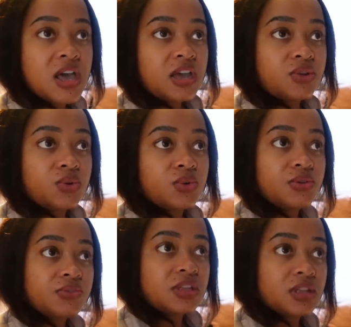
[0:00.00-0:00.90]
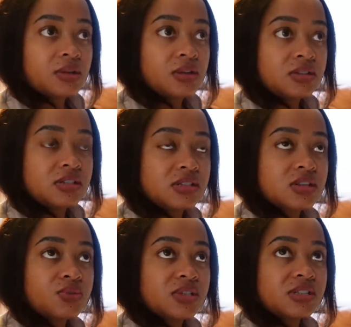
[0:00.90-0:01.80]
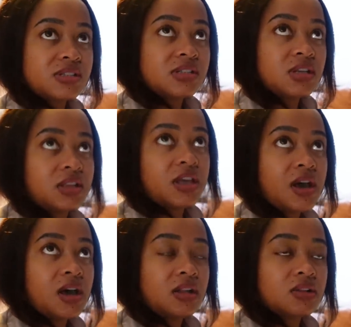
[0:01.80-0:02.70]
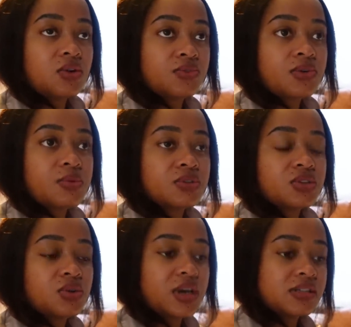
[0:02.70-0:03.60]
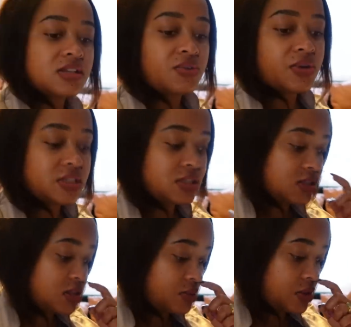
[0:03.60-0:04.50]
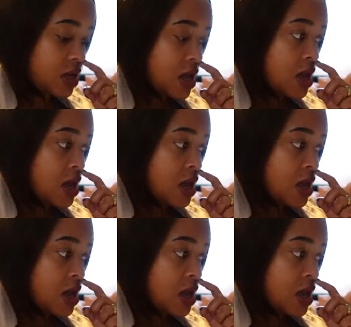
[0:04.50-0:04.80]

I don't know if the discount is still there. I'll confirm with you guys. I'll write it down